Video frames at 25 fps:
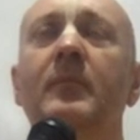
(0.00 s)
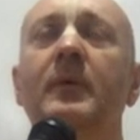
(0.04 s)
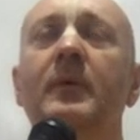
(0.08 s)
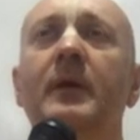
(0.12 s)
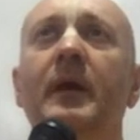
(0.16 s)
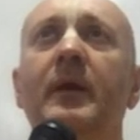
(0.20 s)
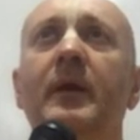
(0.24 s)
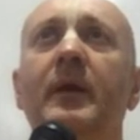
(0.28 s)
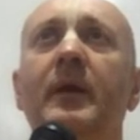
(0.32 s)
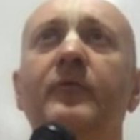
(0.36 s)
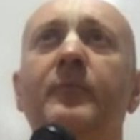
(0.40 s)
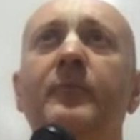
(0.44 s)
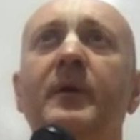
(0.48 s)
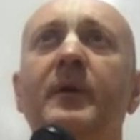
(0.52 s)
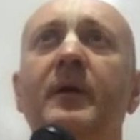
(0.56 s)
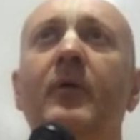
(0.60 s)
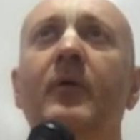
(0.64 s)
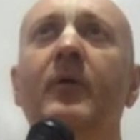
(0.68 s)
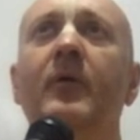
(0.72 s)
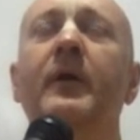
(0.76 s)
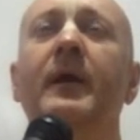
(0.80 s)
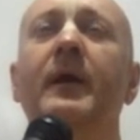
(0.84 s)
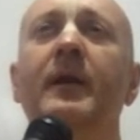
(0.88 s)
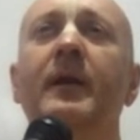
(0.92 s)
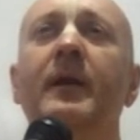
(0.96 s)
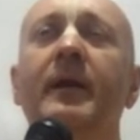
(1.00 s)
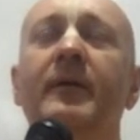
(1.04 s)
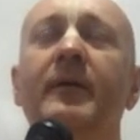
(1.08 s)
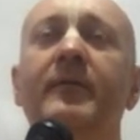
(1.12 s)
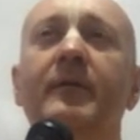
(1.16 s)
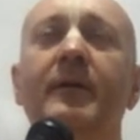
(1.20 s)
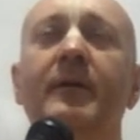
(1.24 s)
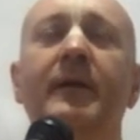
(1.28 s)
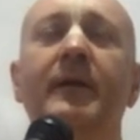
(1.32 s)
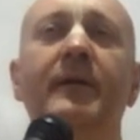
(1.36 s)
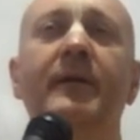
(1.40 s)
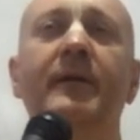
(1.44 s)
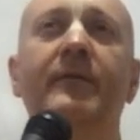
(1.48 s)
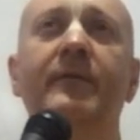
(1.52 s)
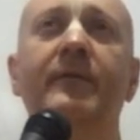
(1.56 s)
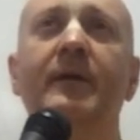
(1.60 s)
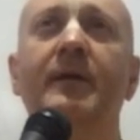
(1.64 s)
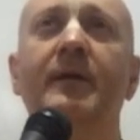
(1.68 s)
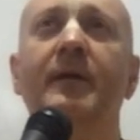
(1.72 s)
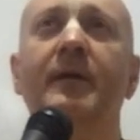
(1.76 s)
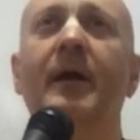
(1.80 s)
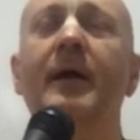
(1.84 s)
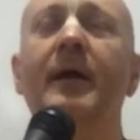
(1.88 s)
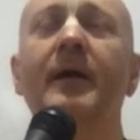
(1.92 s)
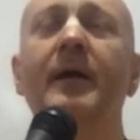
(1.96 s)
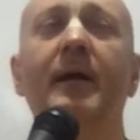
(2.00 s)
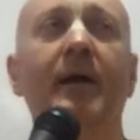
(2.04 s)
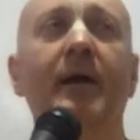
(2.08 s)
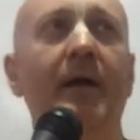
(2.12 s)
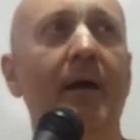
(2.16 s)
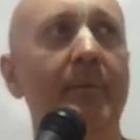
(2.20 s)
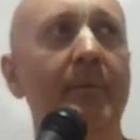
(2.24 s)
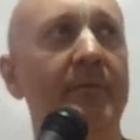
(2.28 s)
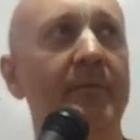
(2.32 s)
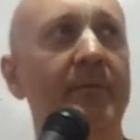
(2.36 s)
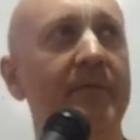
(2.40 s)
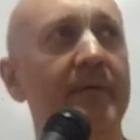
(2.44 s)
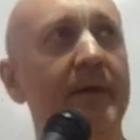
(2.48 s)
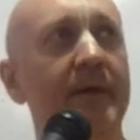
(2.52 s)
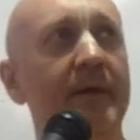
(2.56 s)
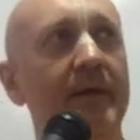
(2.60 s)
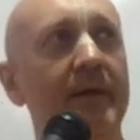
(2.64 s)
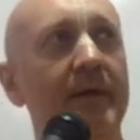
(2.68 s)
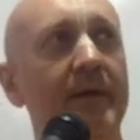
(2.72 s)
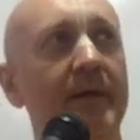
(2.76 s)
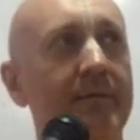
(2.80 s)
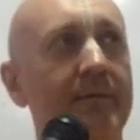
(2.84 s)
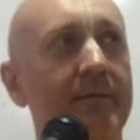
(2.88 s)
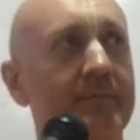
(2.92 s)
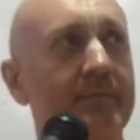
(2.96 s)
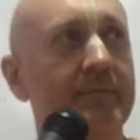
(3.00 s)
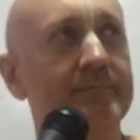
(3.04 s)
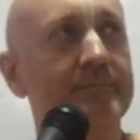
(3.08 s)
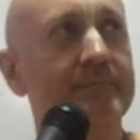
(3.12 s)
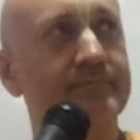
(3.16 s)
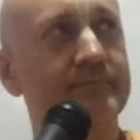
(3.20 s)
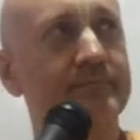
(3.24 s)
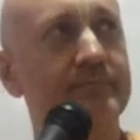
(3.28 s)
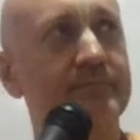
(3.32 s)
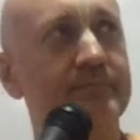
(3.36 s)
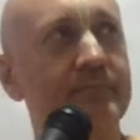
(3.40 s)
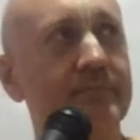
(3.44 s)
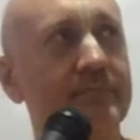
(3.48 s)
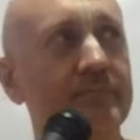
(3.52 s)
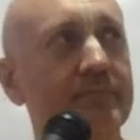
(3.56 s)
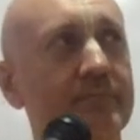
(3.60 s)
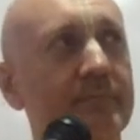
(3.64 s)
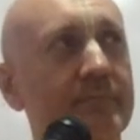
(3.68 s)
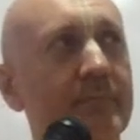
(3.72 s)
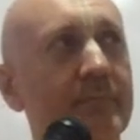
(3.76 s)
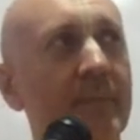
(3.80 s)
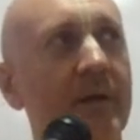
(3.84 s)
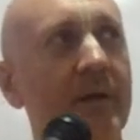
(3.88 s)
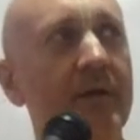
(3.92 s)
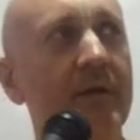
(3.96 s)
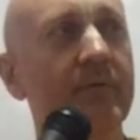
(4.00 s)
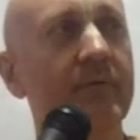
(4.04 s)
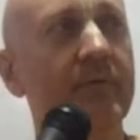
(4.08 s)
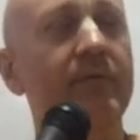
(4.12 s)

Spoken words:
express, okay, like, let's say I'm staying, give